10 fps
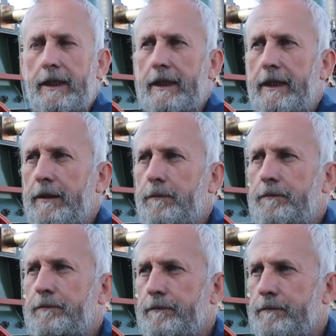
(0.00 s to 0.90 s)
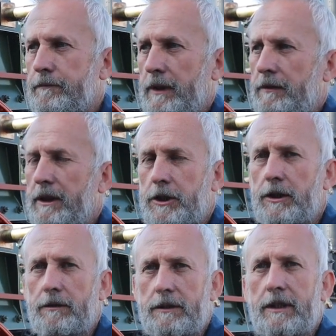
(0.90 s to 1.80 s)
um, you know,
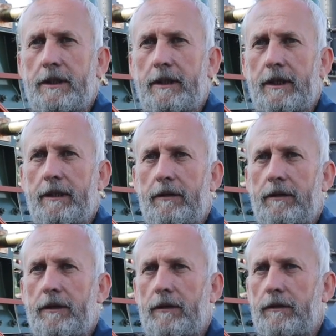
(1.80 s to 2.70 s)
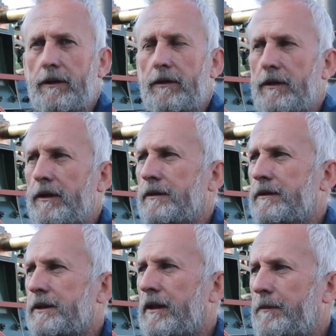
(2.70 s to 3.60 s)
disused uh, okay. long, long
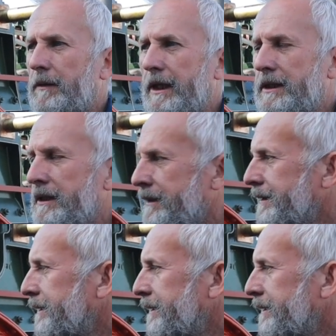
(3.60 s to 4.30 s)
time later.